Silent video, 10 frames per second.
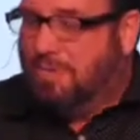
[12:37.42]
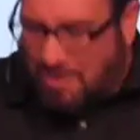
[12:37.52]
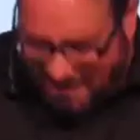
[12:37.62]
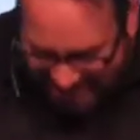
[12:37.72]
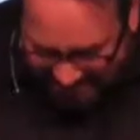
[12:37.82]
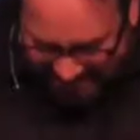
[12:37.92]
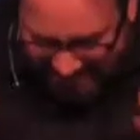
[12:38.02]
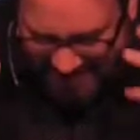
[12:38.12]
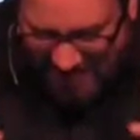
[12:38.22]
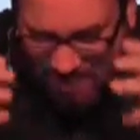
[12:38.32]
We need
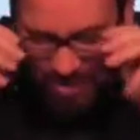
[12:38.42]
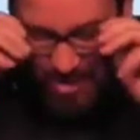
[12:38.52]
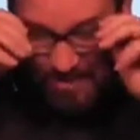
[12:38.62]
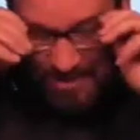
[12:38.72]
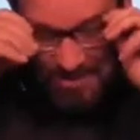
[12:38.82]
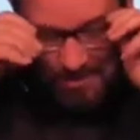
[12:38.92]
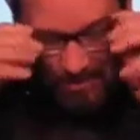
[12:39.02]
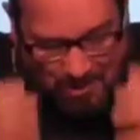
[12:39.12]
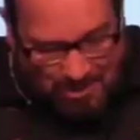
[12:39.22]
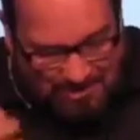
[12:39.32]
to know what the
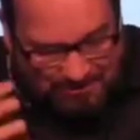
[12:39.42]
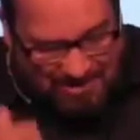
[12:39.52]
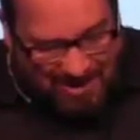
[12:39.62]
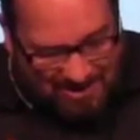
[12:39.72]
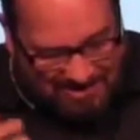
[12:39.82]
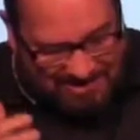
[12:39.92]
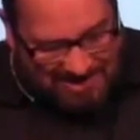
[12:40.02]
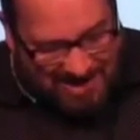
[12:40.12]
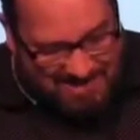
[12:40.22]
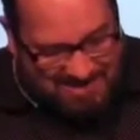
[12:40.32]
Word of God
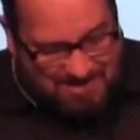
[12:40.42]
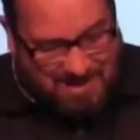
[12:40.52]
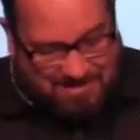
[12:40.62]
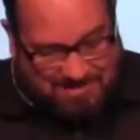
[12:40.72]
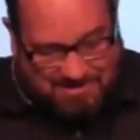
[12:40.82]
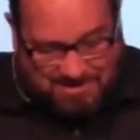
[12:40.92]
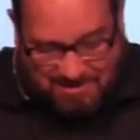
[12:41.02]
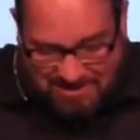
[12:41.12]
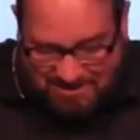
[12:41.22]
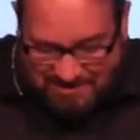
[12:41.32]
says about
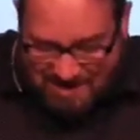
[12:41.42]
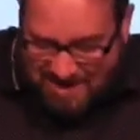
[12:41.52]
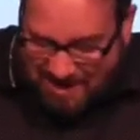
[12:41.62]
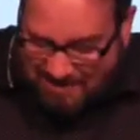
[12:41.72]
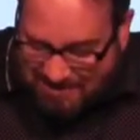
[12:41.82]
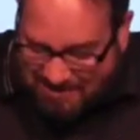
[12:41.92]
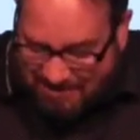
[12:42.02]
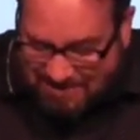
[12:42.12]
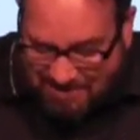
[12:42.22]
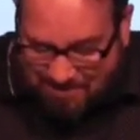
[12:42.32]
situations. I believe
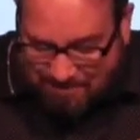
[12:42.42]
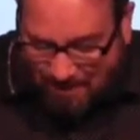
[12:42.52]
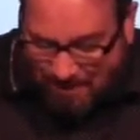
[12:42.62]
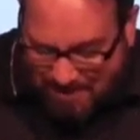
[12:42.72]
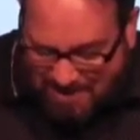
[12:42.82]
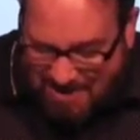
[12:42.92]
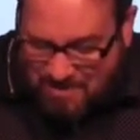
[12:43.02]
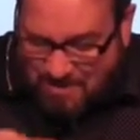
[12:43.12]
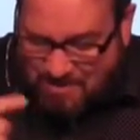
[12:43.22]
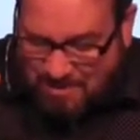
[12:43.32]
it's important
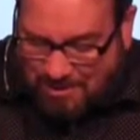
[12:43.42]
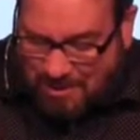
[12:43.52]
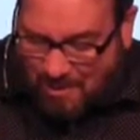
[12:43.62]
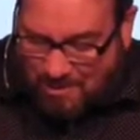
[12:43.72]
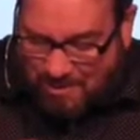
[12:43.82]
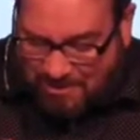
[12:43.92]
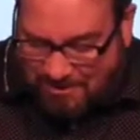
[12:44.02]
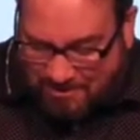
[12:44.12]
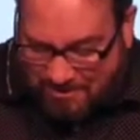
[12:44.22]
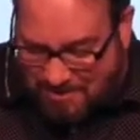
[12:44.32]
when we're going
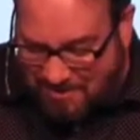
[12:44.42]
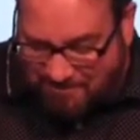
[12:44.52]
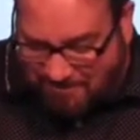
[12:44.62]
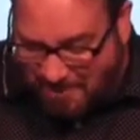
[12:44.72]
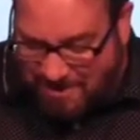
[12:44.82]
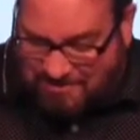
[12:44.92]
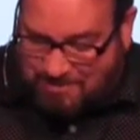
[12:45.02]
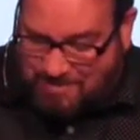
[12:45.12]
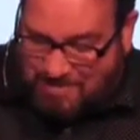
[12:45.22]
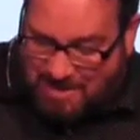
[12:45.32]
through events,
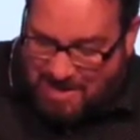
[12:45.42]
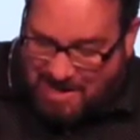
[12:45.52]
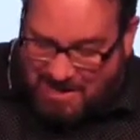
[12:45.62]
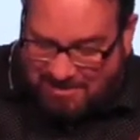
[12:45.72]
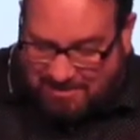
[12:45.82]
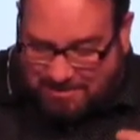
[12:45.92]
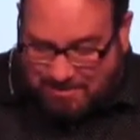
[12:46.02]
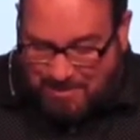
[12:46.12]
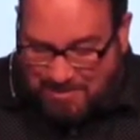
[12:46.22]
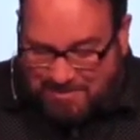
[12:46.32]
when we're
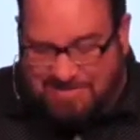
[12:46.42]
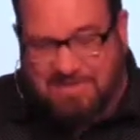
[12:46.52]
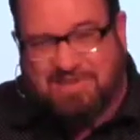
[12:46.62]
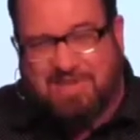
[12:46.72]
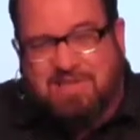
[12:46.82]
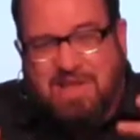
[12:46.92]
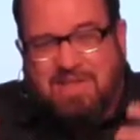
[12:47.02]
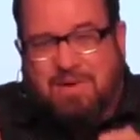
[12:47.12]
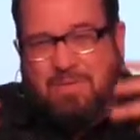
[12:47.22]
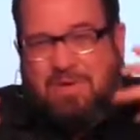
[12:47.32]
experiencing things,
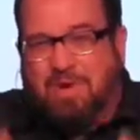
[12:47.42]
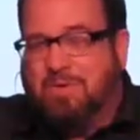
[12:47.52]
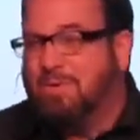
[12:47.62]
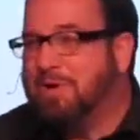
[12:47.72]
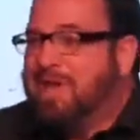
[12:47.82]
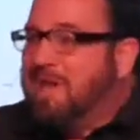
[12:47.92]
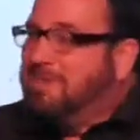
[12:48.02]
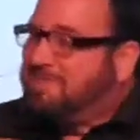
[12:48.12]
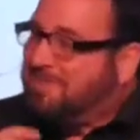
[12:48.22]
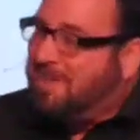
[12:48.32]
that we know the Word.
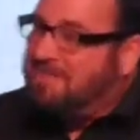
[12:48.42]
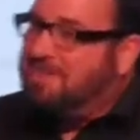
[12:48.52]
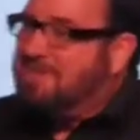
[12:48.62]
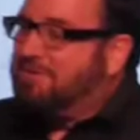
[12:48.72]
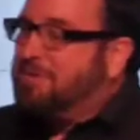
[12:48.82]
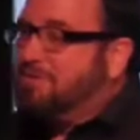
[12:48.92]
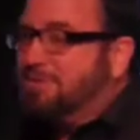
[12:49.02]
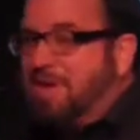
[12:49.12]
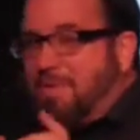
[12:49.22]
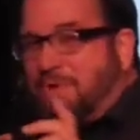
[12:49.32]
It says in that
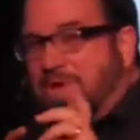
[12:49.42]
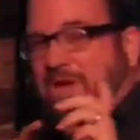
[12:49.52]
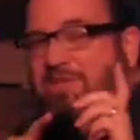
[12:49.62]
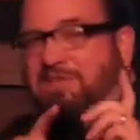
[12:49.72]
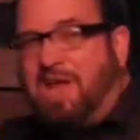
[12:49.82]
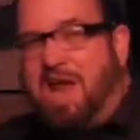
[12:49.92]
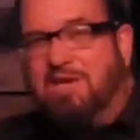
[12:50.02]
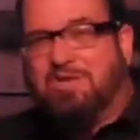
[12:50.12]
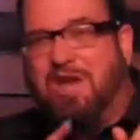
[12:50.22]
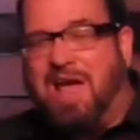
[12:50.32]
scripture that we
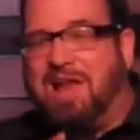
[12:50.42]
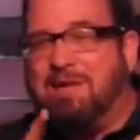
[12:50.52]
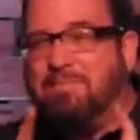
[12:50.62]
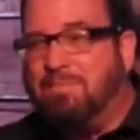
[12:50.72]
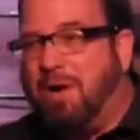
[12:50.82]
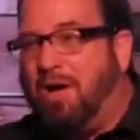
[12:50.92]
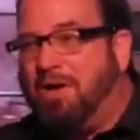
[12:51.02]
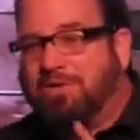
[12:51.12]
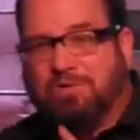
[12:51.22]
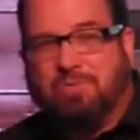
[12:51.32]
teach and
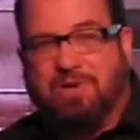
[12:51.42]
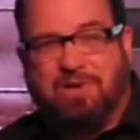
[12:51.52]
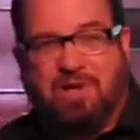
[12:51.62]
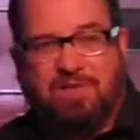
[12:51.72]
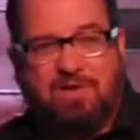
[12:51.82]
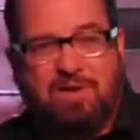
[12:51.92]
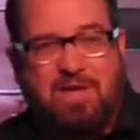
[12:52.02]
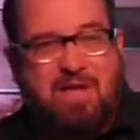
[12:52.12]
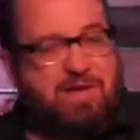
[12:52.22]
admonish one another.